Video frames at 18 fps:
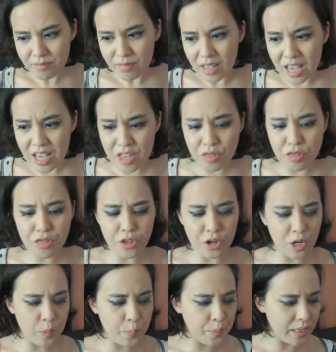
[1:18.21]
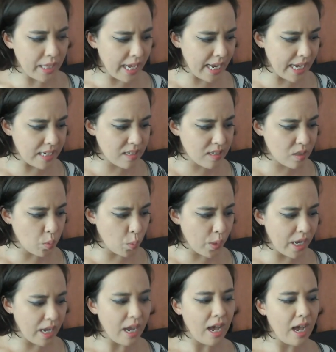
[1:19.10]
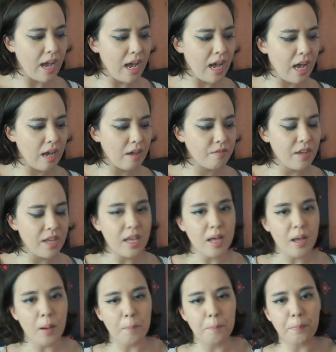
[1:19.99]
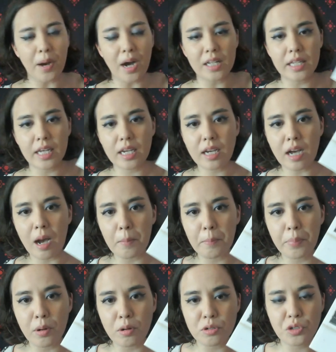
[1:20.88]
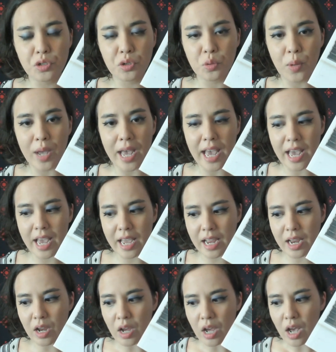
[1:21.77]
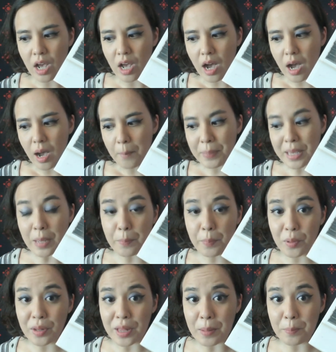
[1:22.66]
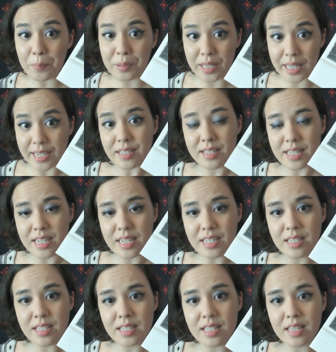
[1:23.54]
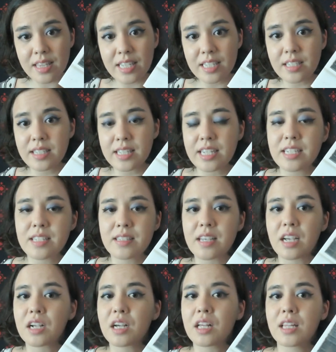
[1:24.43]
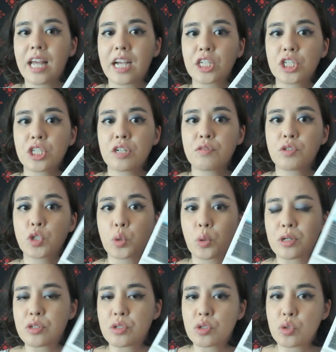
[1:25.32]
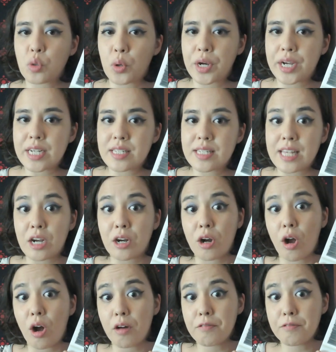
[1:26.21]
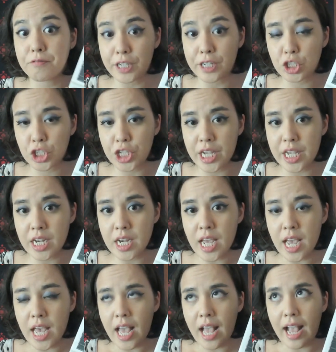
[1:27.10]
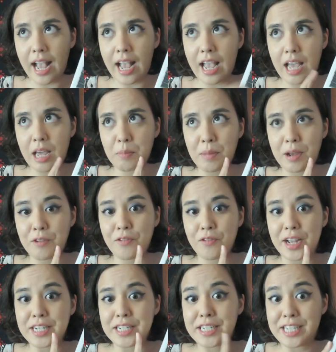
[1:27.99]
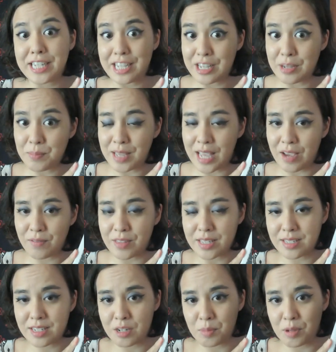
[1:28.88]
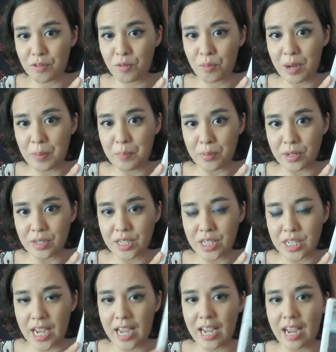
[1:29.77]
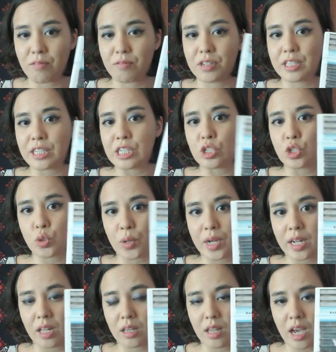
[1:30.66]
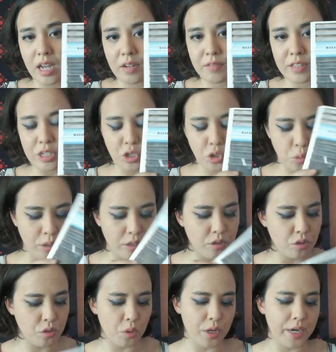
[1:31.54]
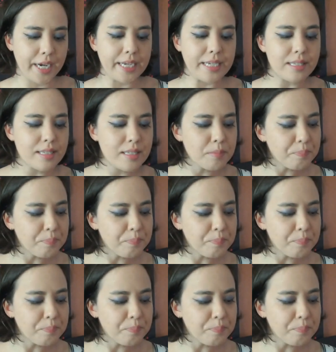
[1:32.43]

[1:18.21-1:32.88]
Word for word: In third place, we have Balik Kampung 2A People in Places. This is a collection of short stories that are all fiction, and my friend Tim gave this to me for my birthday. I really enjoyed a lot of these short stories.